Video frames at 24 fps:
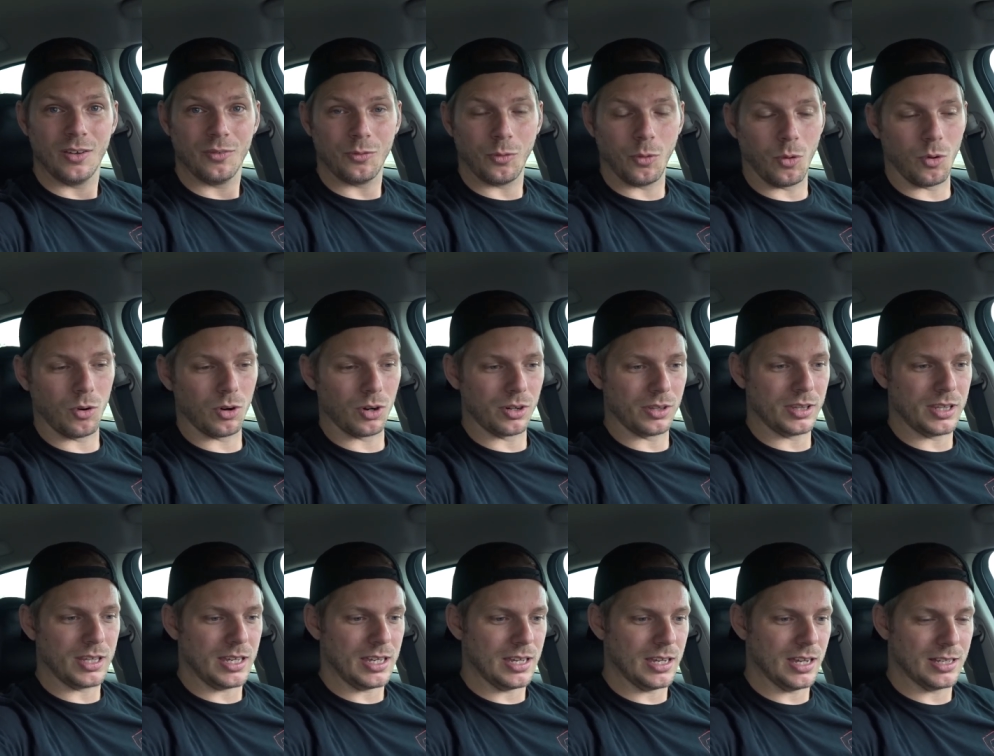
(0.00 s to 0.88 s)
for
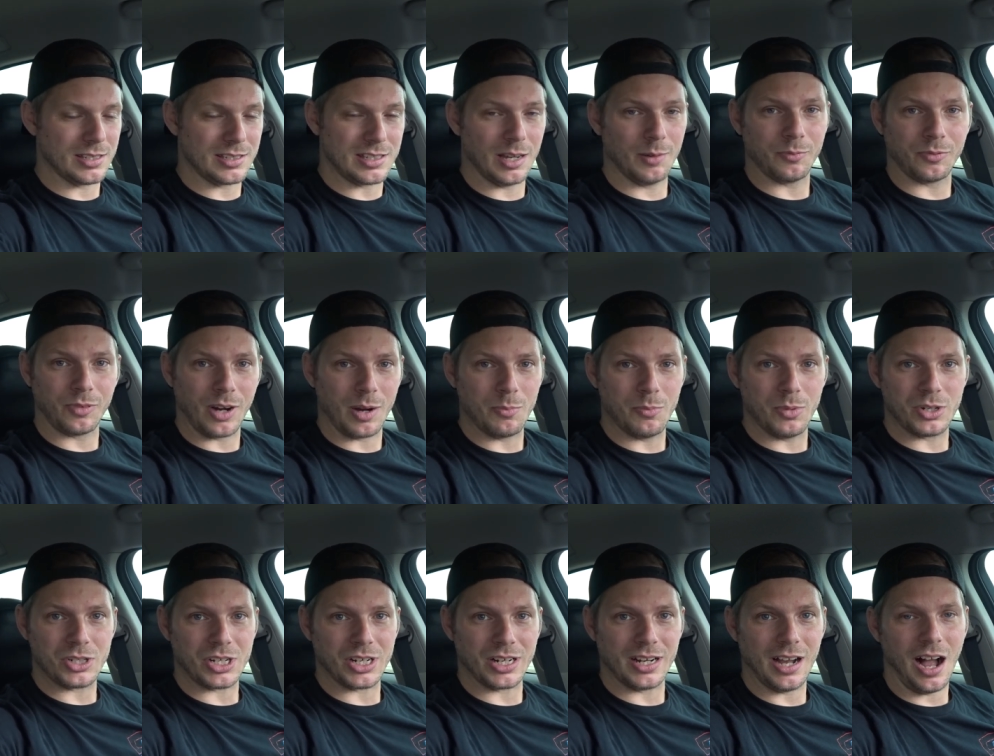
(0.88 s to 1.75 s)
the uh, subframe
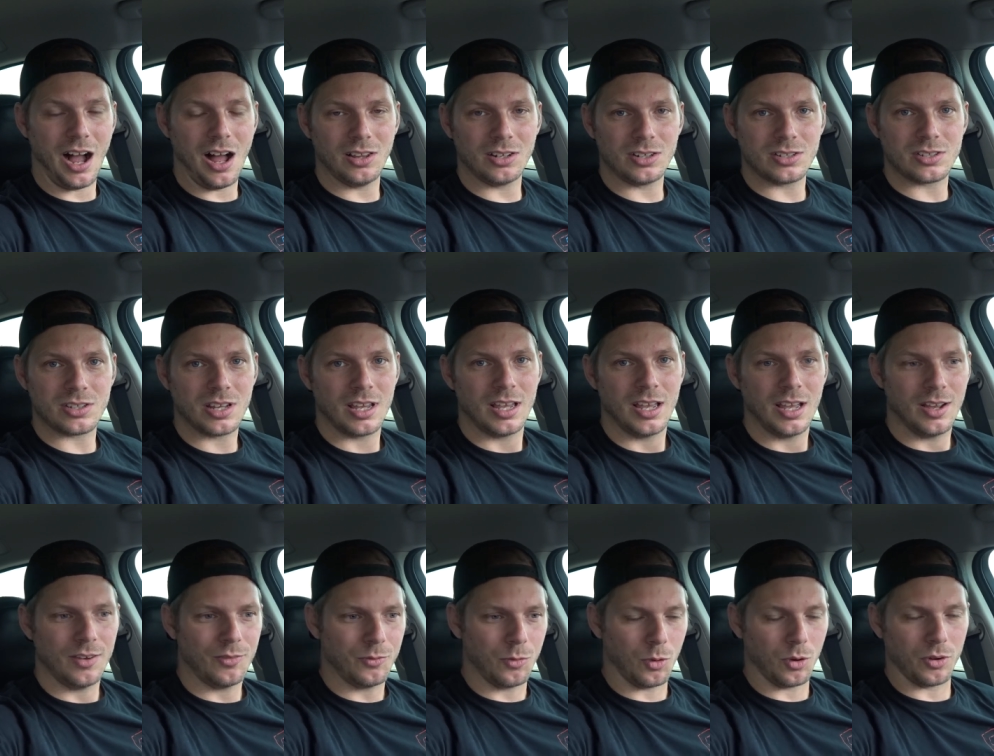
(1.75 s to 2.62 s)
bushing collars,
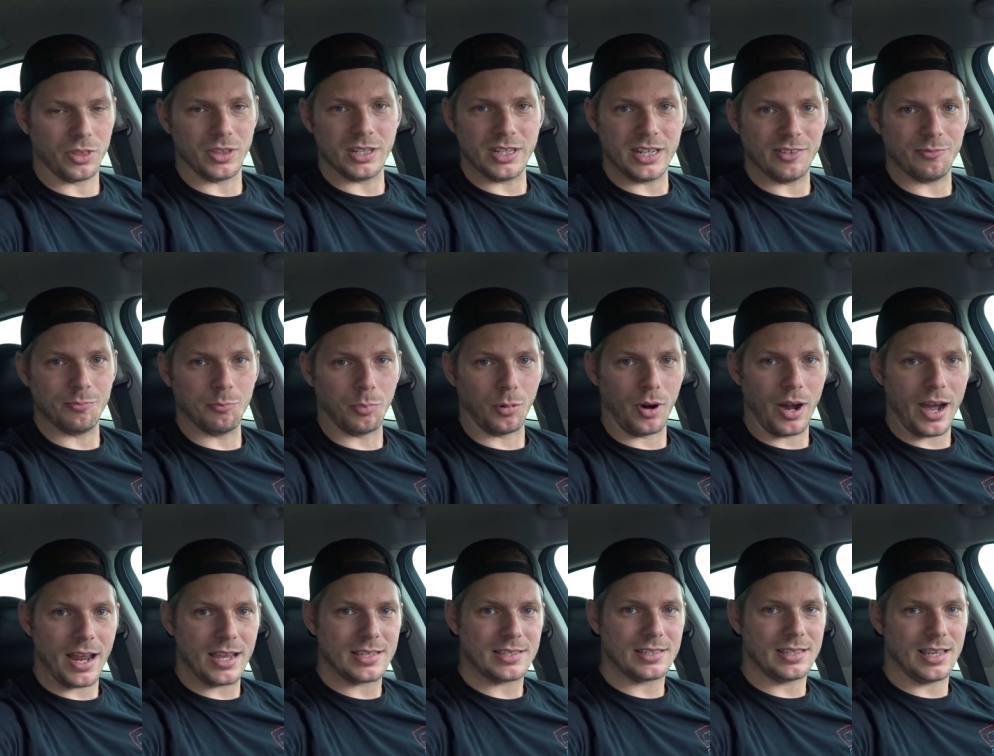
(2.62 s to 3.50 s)
for the diff
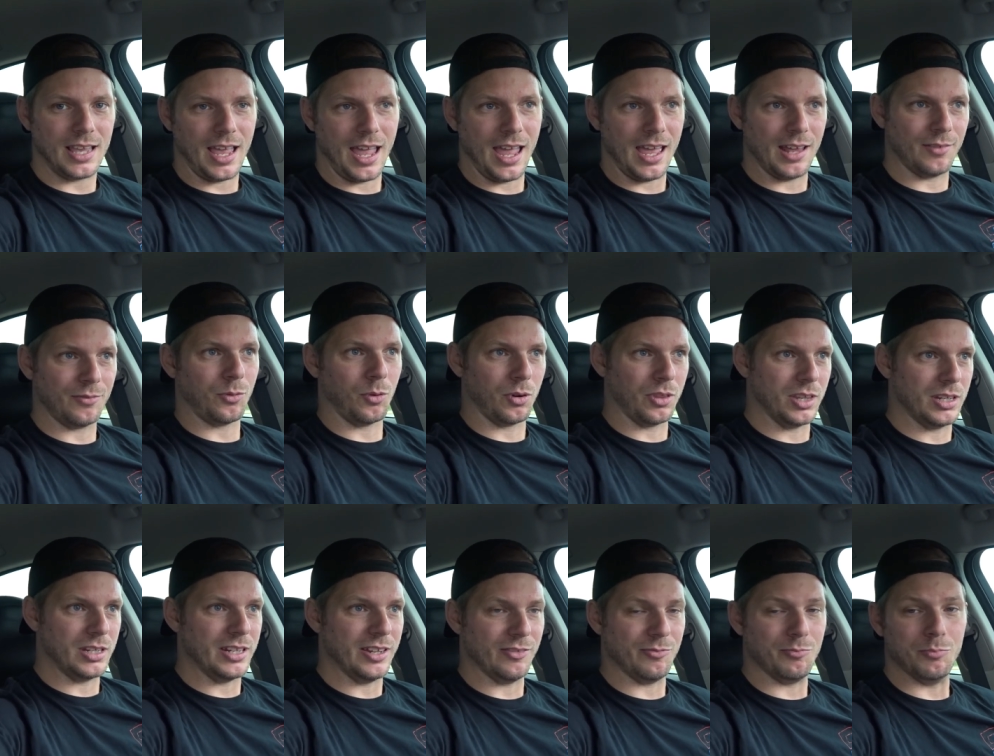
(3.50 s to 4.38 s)
brace, and for
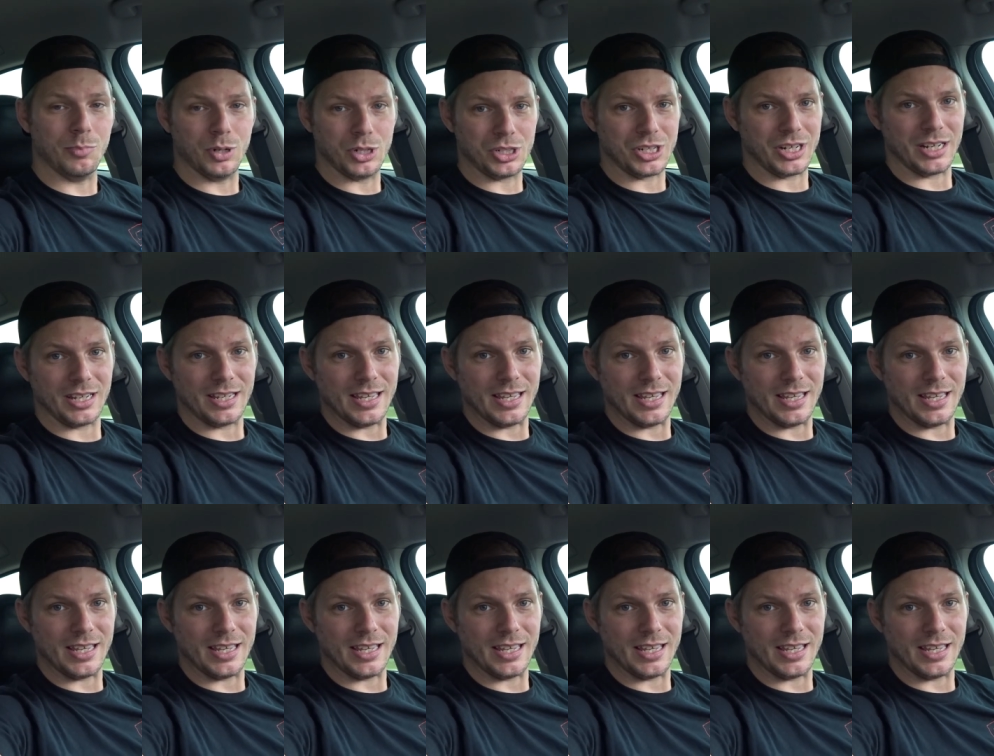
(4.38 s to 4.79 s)
the diff bushing